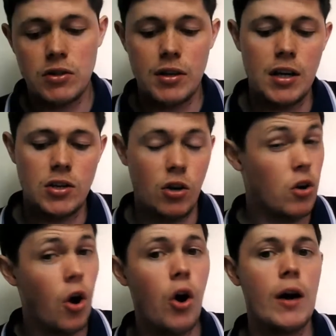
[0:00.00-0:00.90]
a couple of
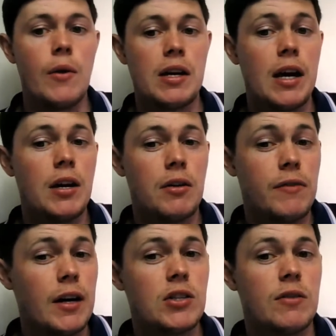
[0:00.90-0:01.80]
times today he got
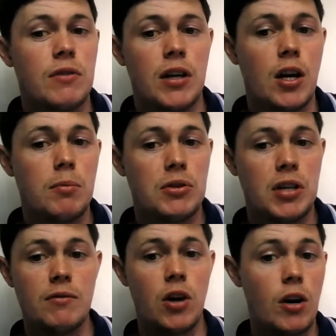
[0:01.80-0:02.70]
caught out again
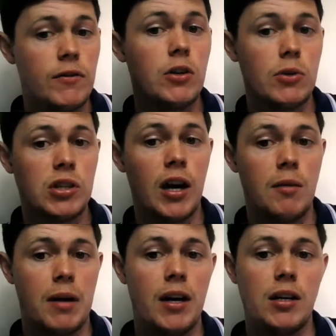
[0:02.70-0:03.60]
defensively. A couple of times
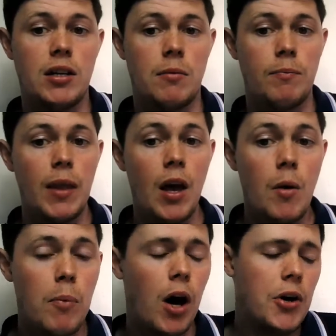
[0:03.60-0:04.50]
Arfield standing behind
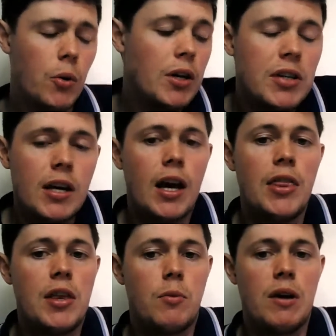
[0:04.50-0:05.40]
him. But I don't want to take
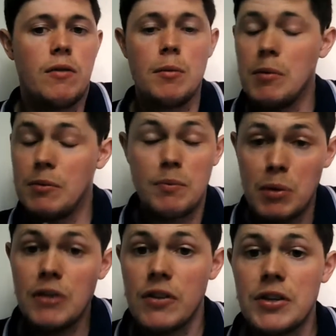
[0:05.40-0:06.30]
anything away from him. He
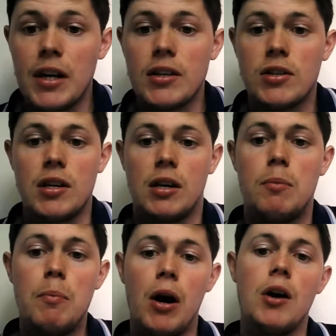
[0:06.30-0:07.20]
played fantastic.
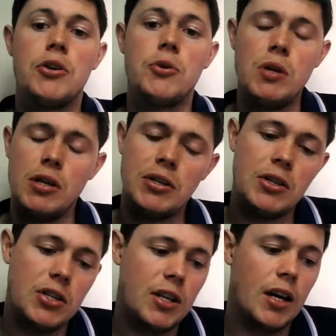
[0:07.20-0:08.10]
But do we need to
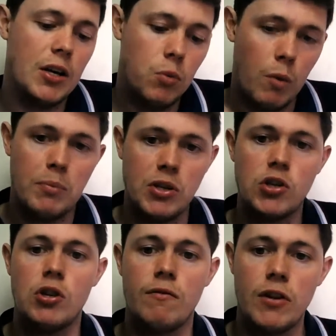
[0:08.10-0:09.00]
decide what
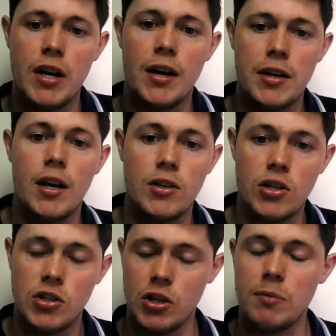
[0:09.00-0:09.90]
position Fernandes
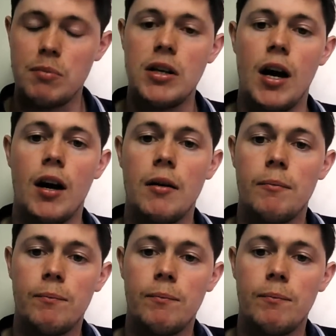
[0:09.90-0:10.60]
is going to play at?